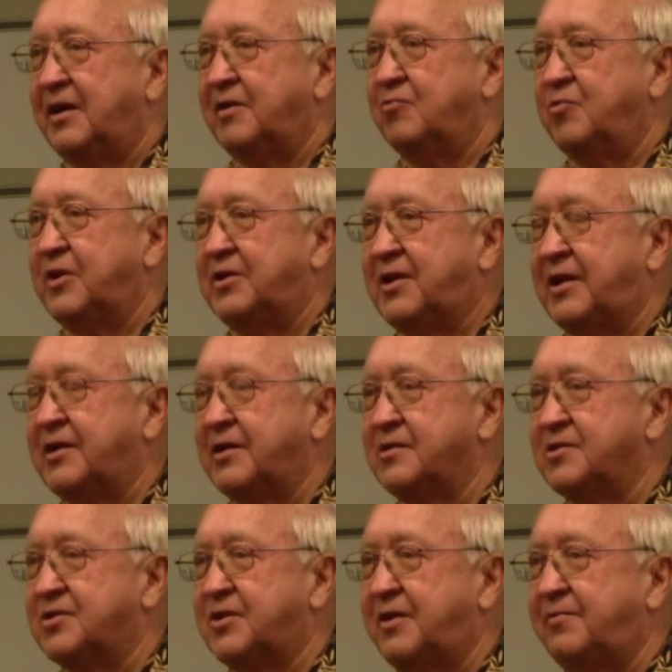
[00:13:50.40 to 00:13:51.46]
And we take
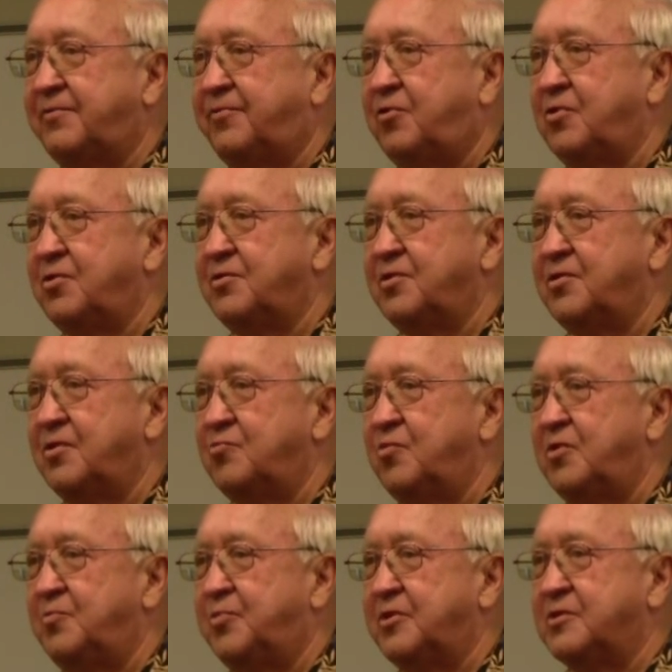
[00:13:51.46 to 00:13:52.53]
it a step further,
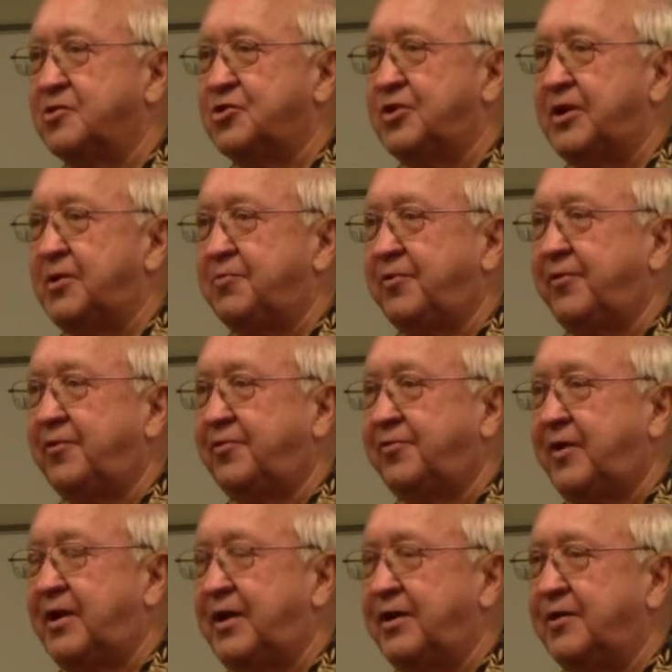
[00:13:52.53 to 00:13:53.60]
we'll put a shade-proof
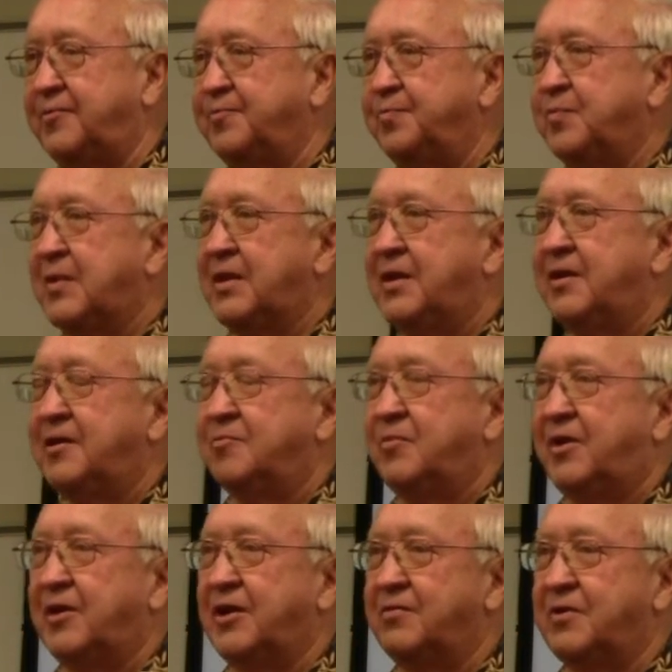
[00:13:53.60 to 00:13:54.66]
fan
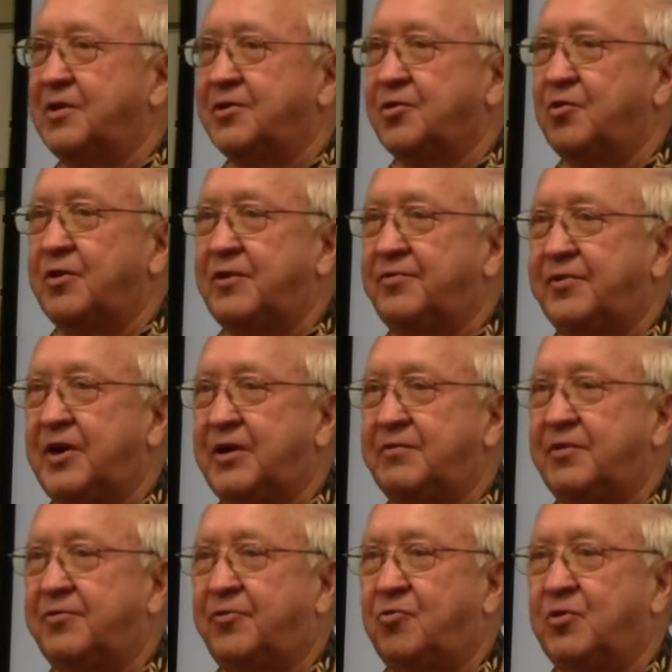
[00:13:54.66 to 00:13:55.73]
every
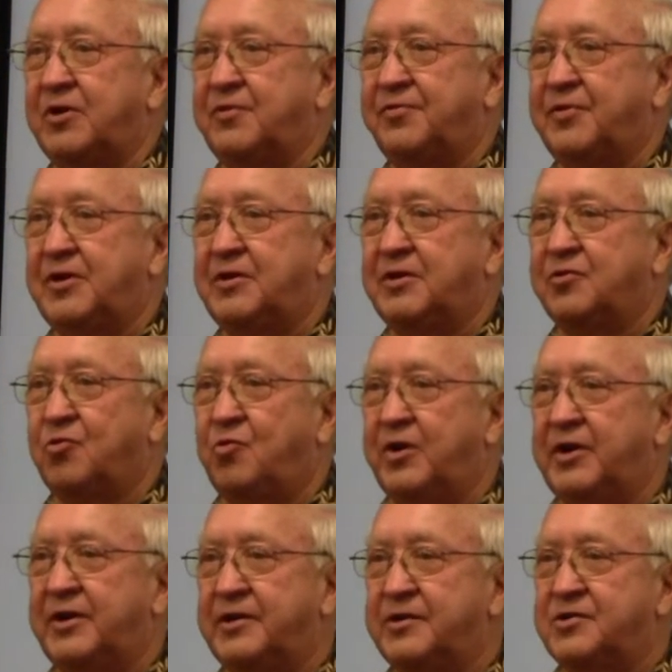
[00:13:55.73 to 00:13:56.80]
35 to 40 feet or
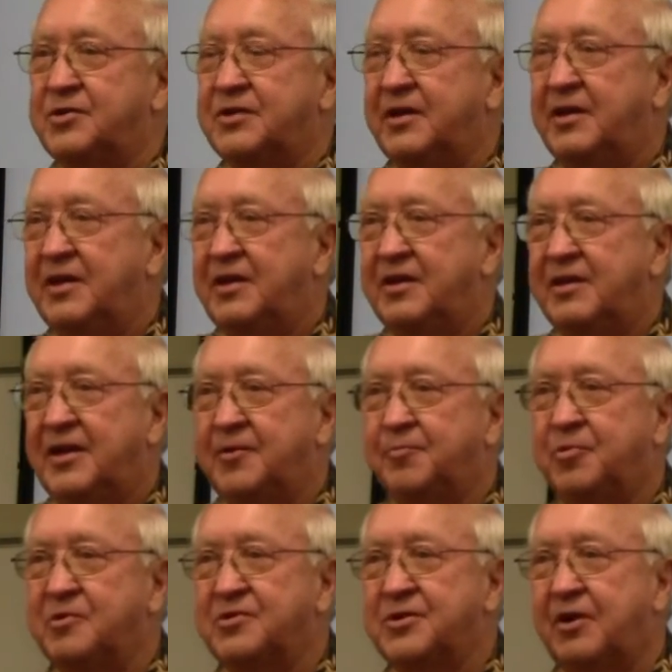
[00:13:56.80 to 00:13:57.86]
20 inch.
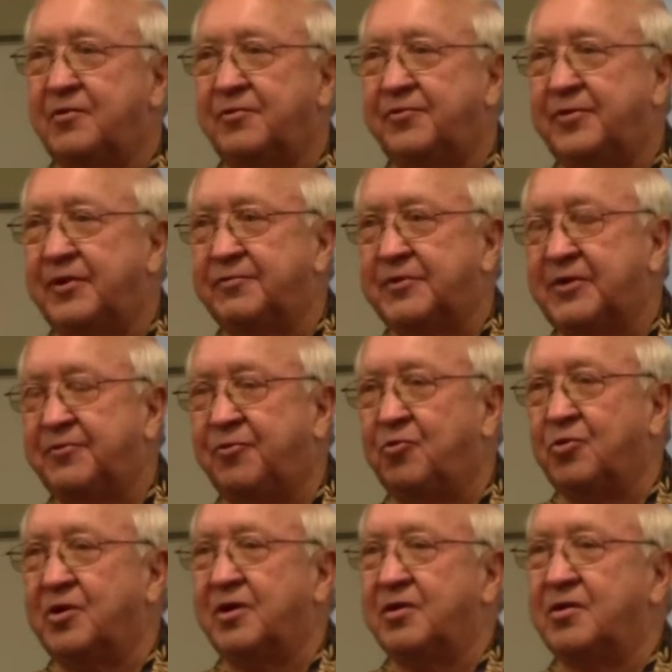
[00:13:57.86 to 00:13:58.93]
That puts out
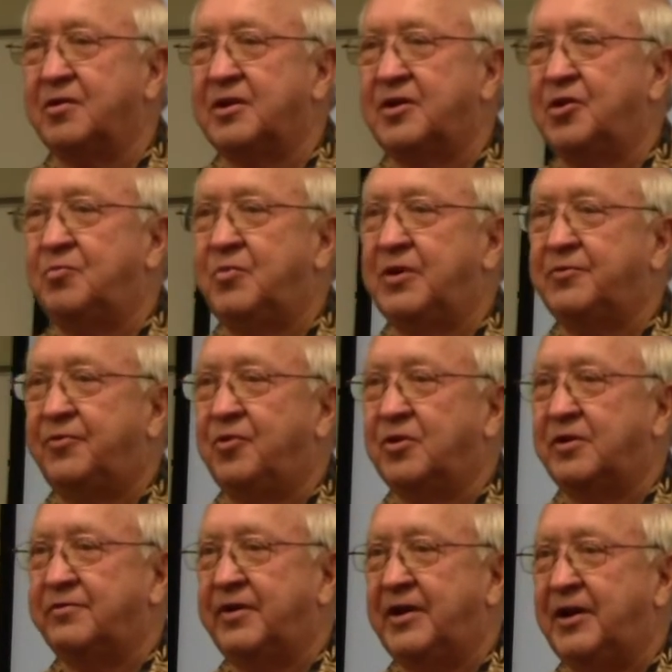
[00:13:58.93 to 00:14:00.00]
5,400 cubic
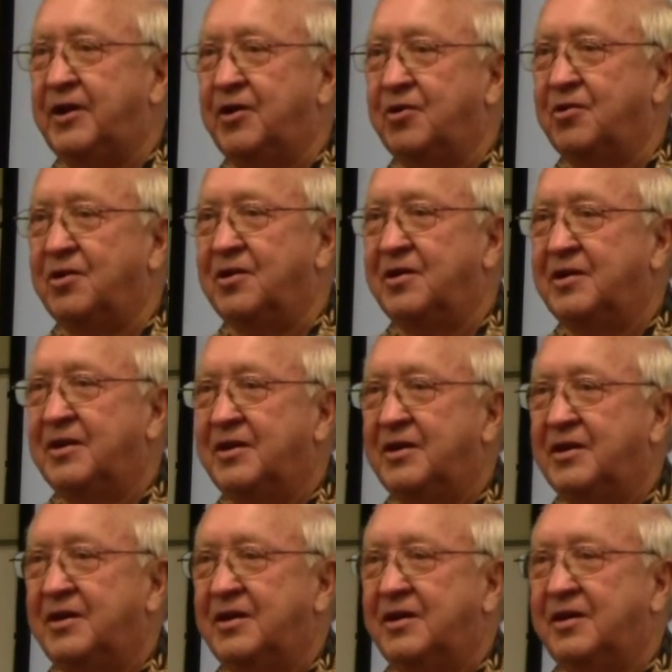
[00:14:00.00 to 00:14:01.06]
foot of air
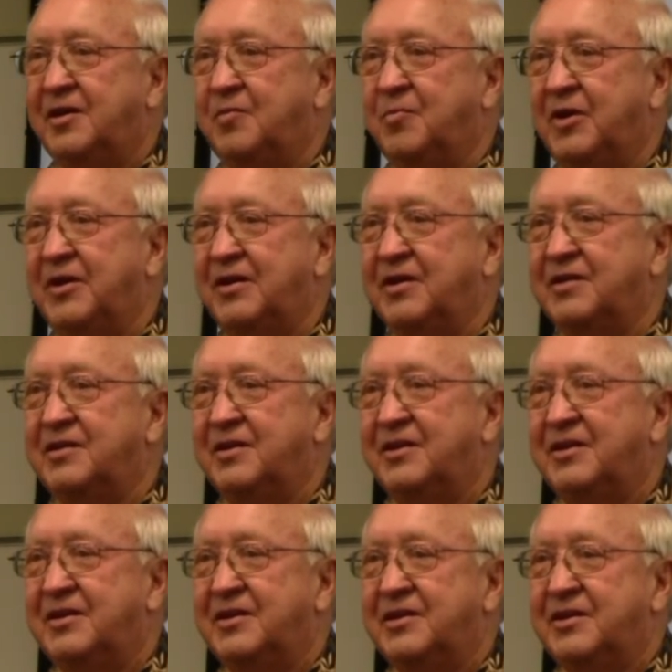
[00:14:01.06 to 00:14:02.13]
a minute.
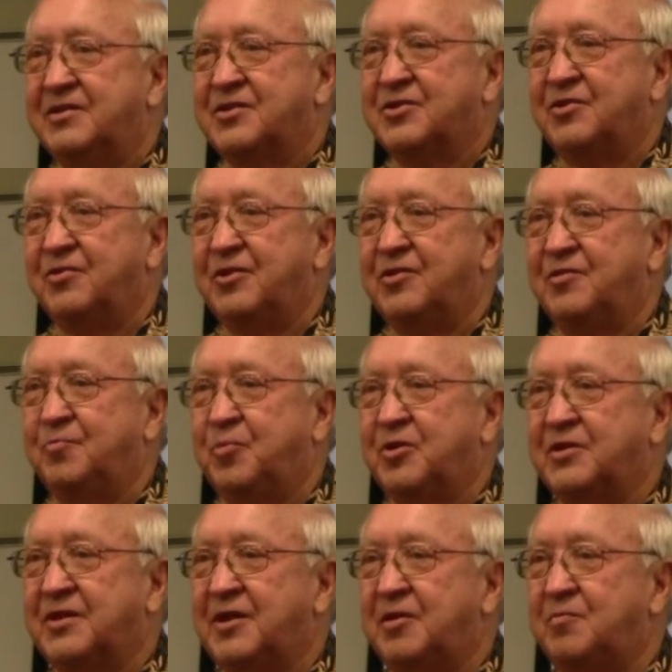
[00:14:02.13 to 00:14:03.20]
So you put